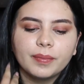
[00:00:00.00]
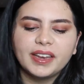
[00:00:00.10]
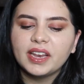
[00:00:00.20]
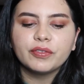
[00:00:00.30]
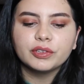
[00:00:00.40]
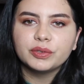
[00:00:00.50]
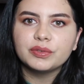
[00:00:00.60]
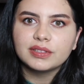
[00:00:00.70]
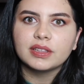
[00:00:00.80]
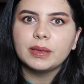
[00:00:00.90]
I never lose
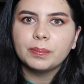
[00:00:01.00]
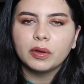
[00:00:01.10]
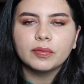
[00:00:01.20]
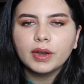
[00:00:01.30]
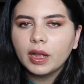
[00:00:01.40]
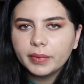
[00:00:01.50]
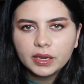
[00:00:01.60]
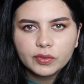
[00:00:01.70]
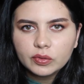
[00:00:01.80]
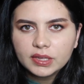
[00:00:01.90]
sleep over how
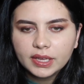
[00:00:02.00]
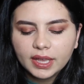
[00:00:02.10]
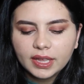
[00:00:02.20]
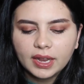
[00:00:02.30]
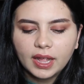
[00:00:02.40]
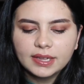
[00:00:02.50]
many views I get.